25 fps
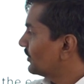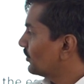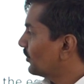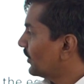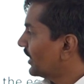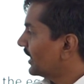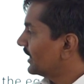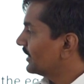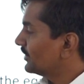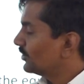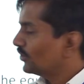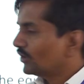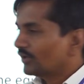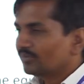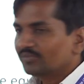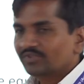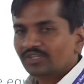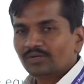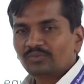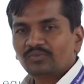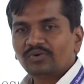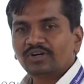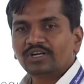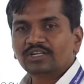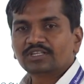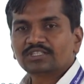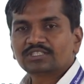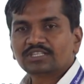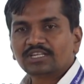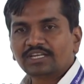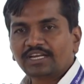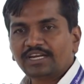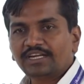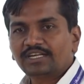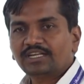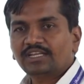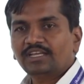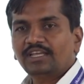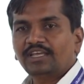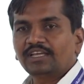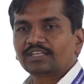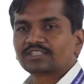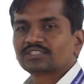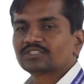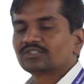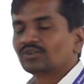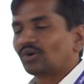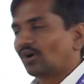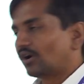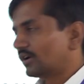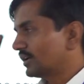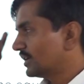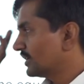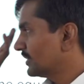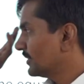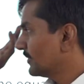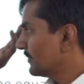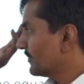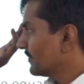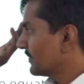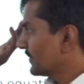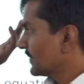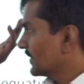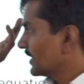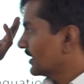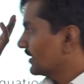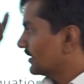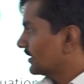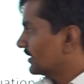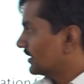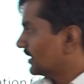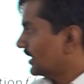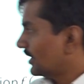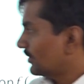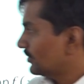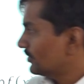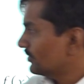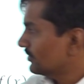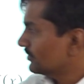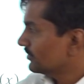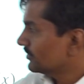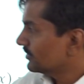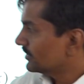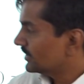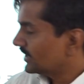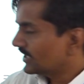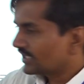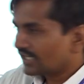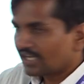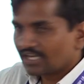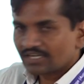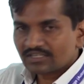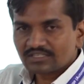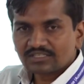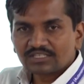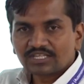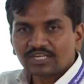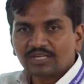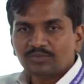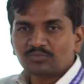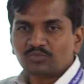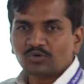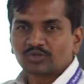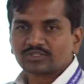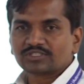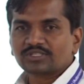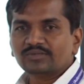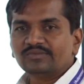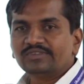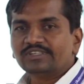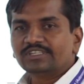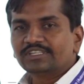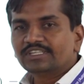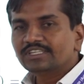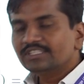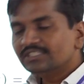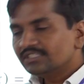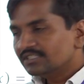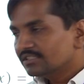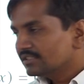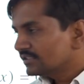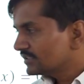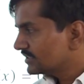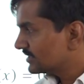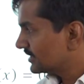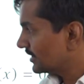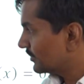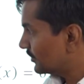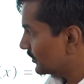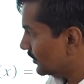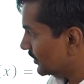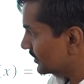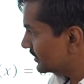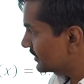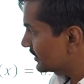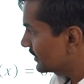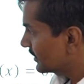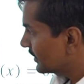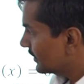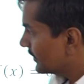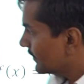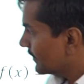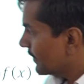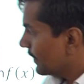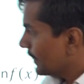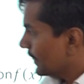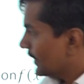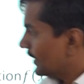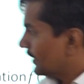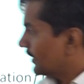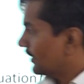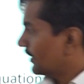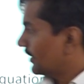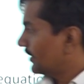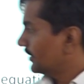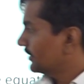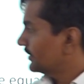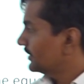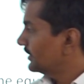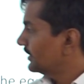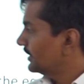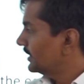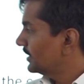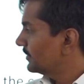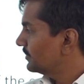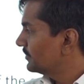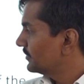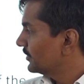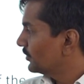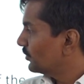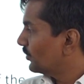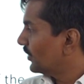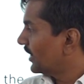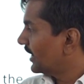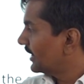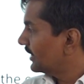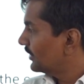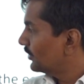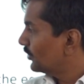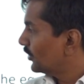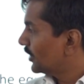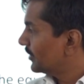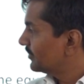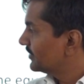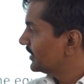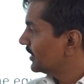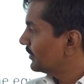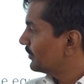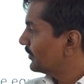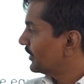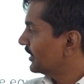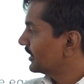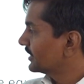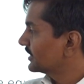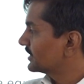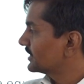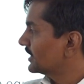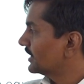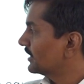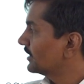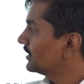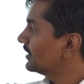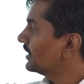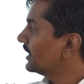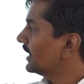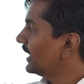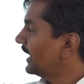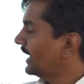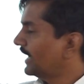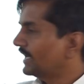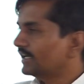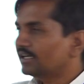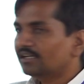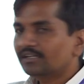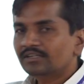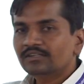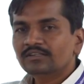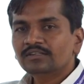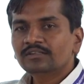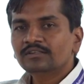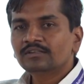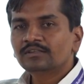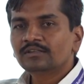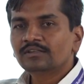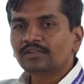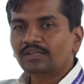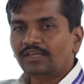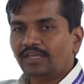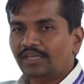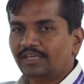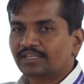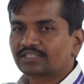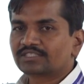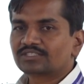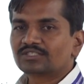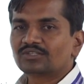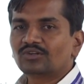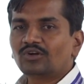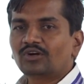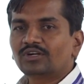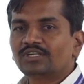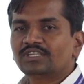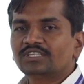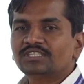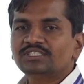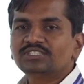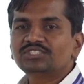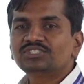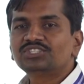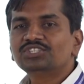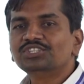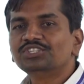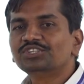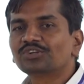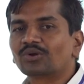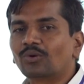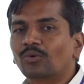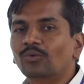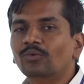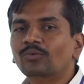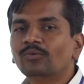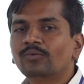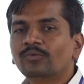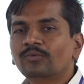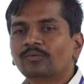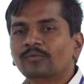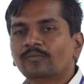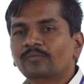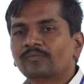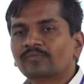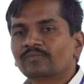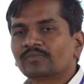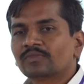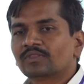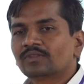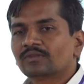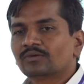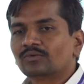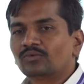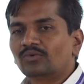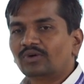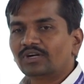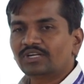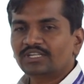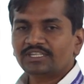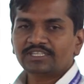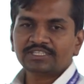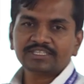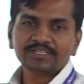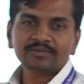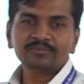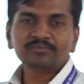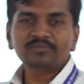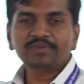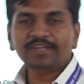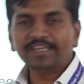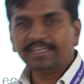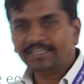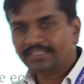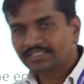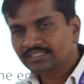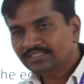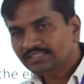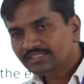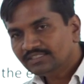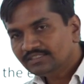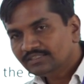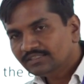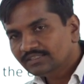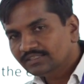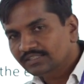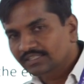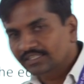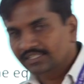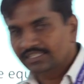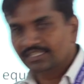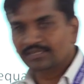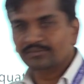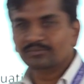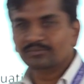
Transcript: the value of the function at x naught. Now, there are 3 possibilities. Suppose if value of the function at x naught is 0, what it implies? It